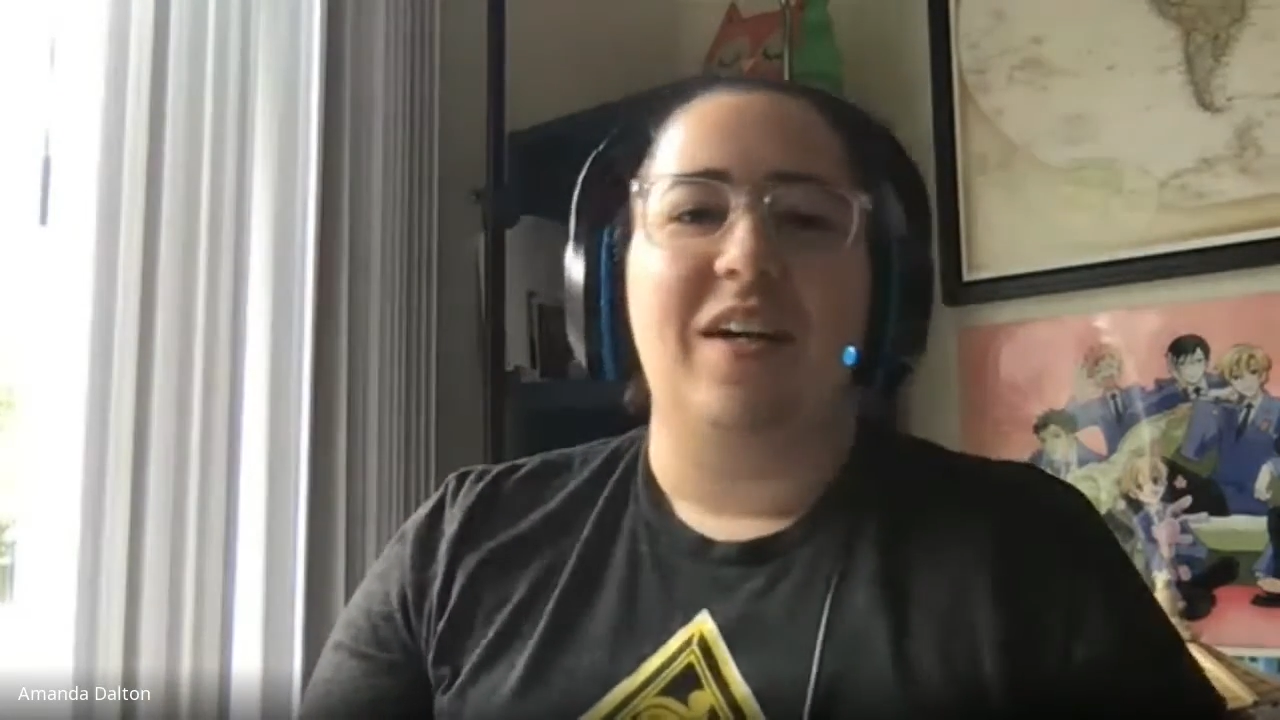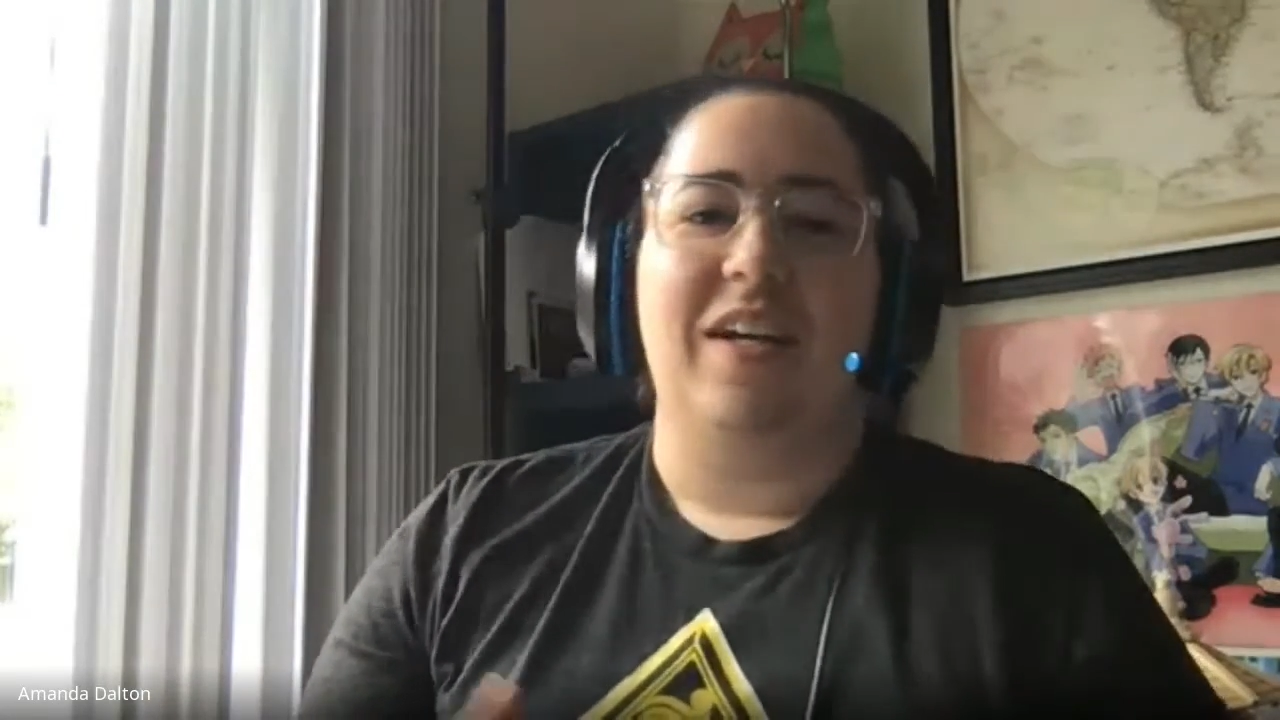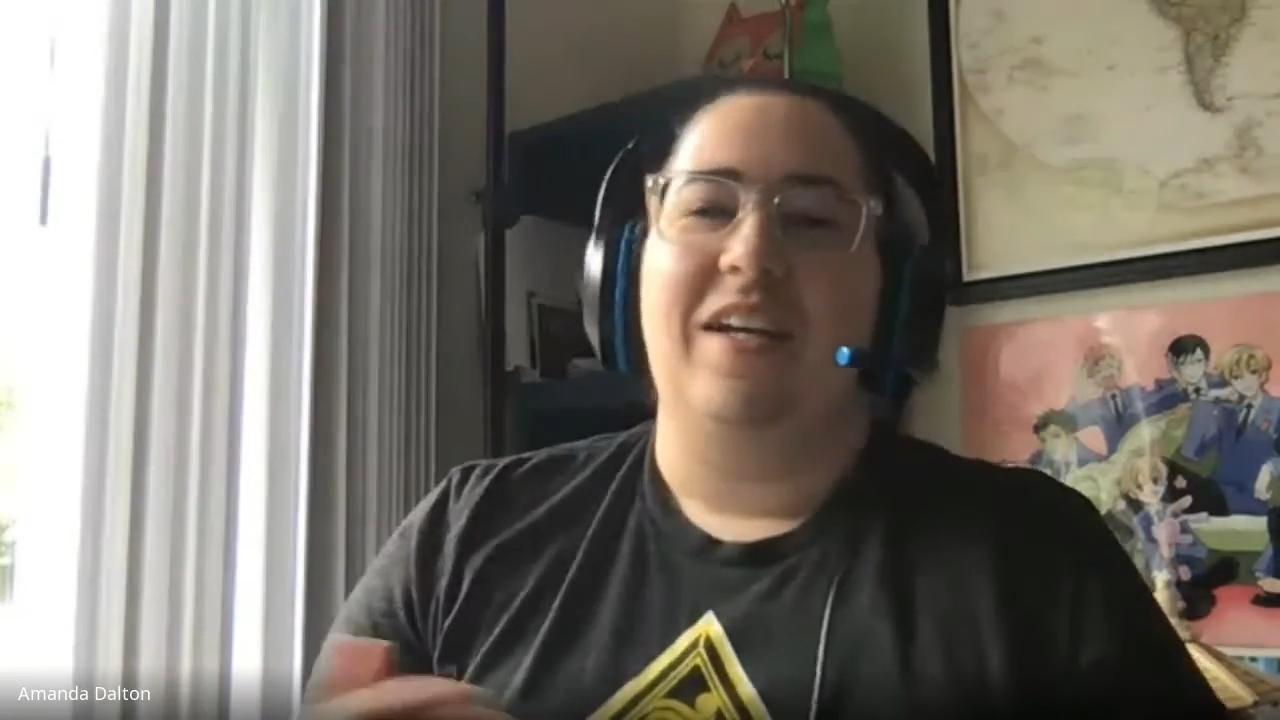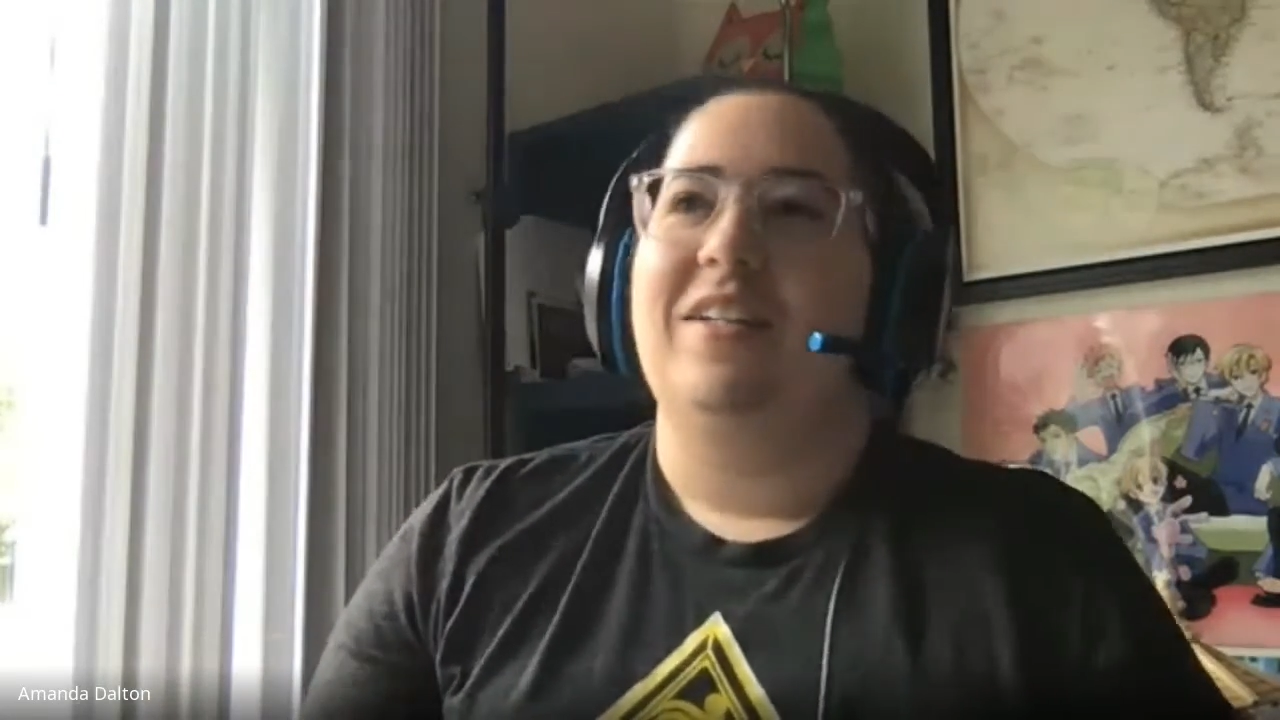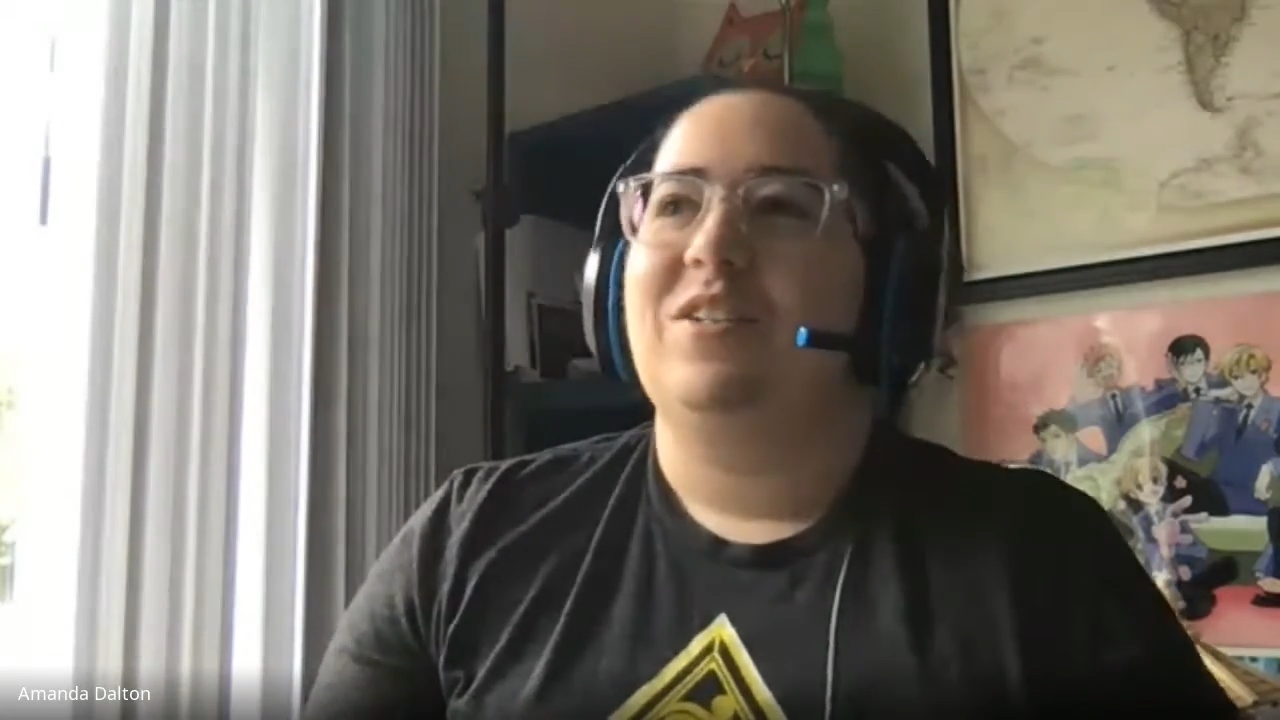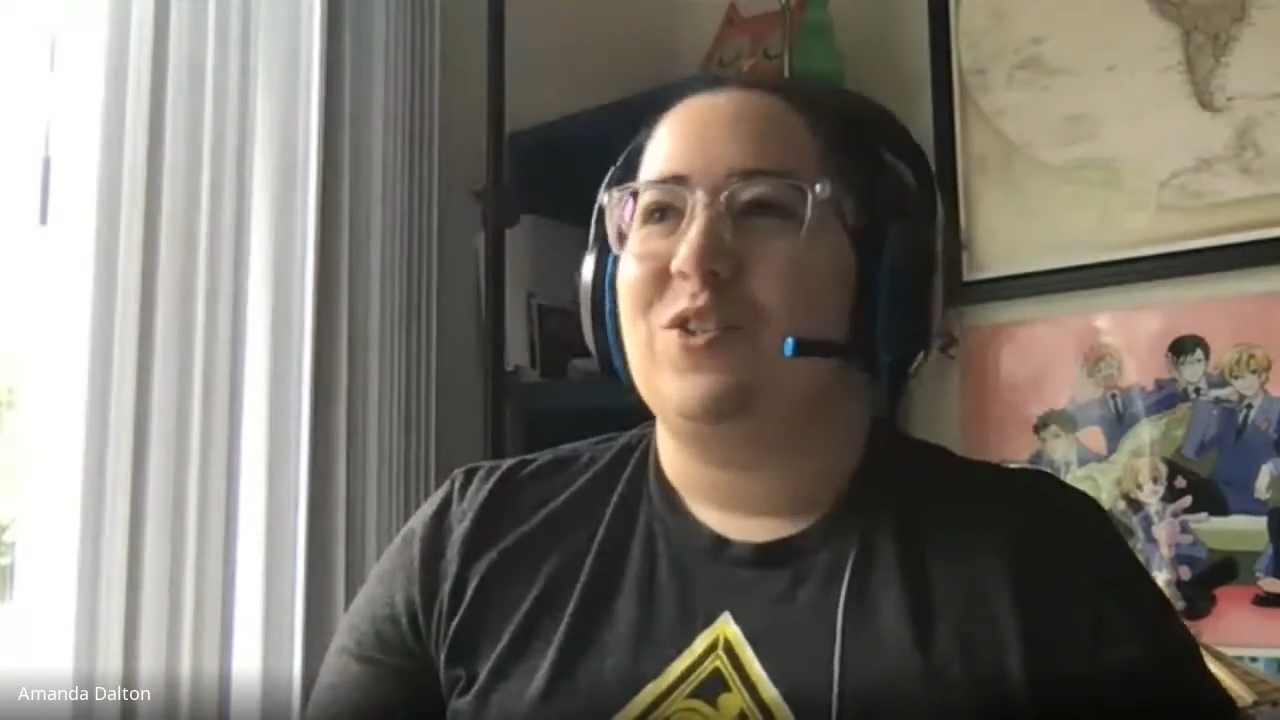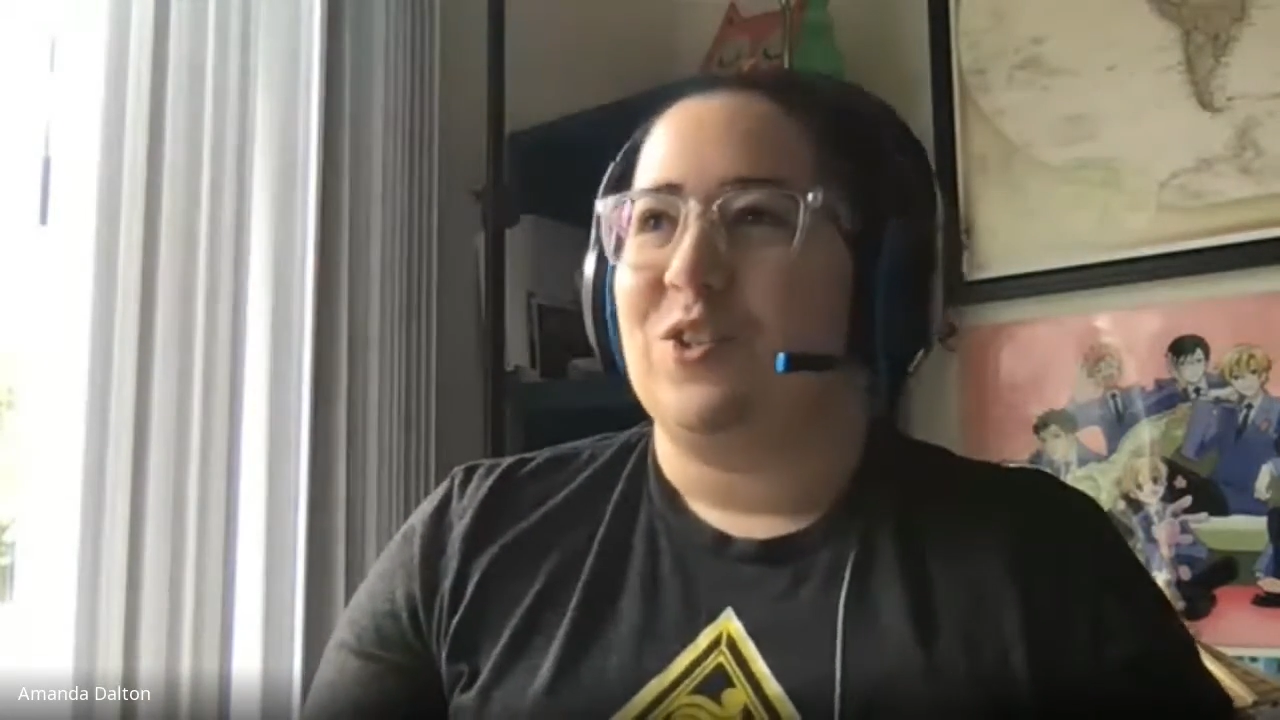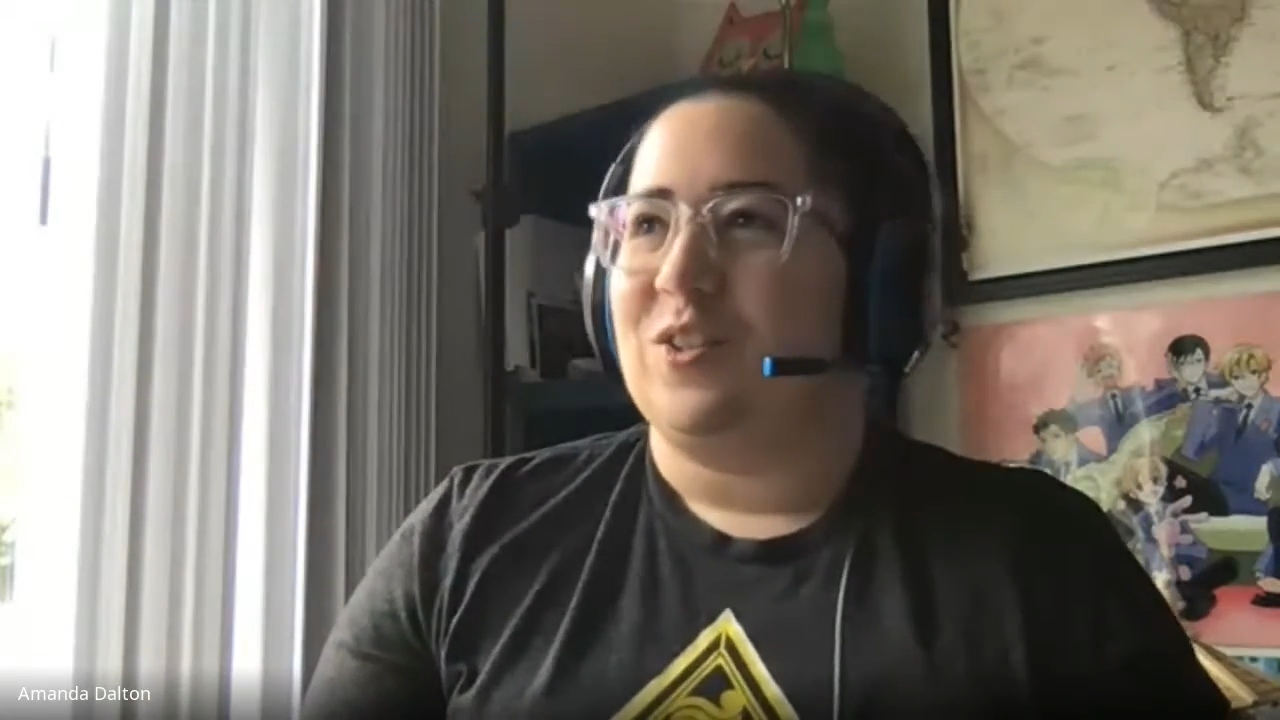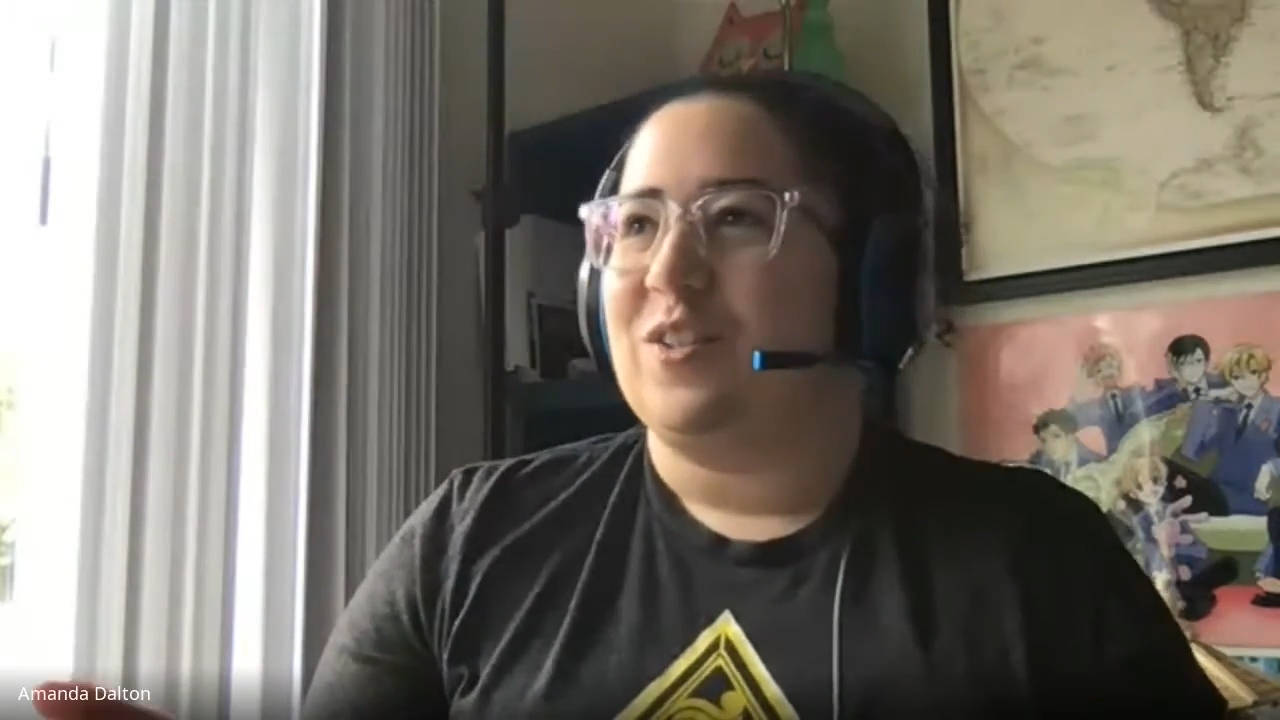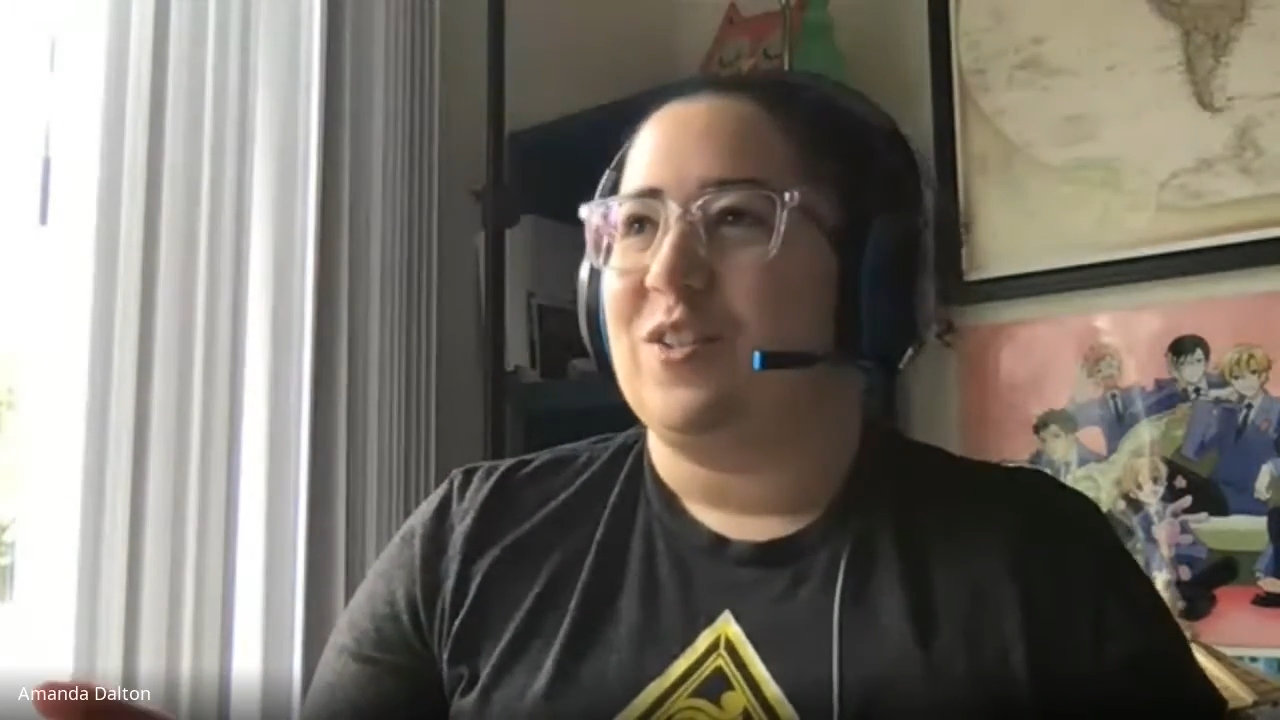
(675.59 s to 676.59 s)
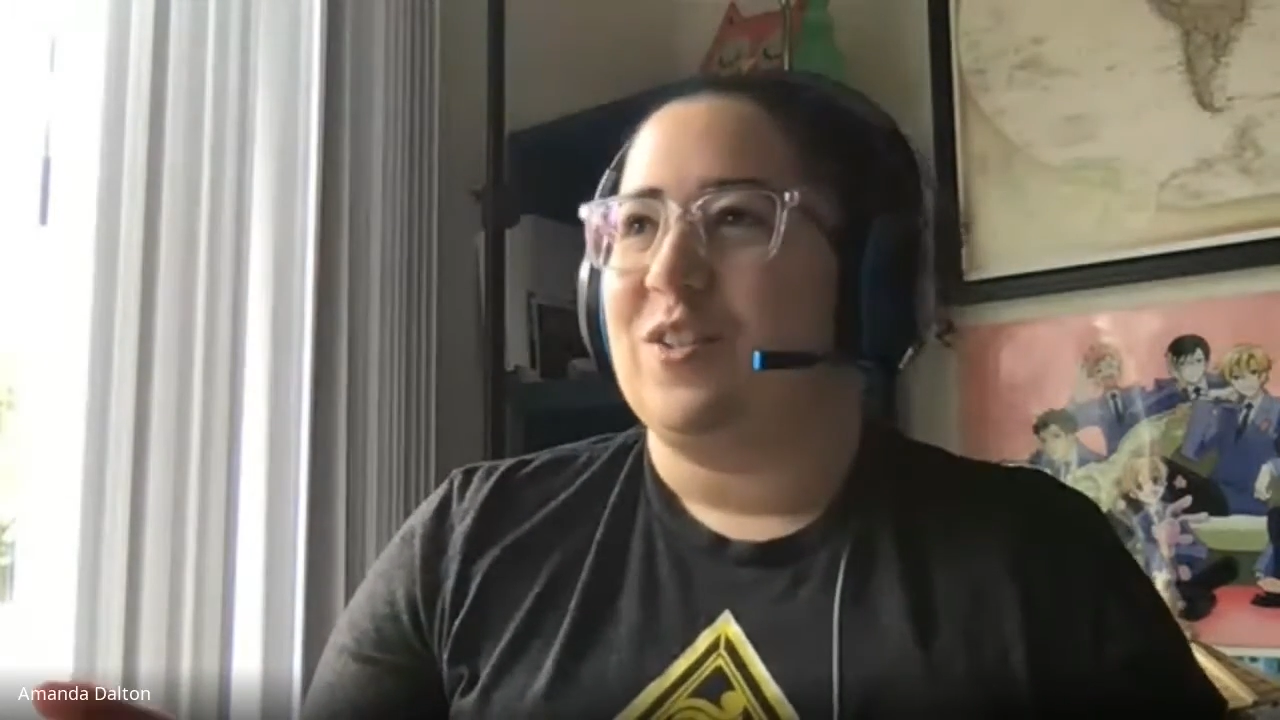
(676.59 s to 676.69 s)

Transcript: and just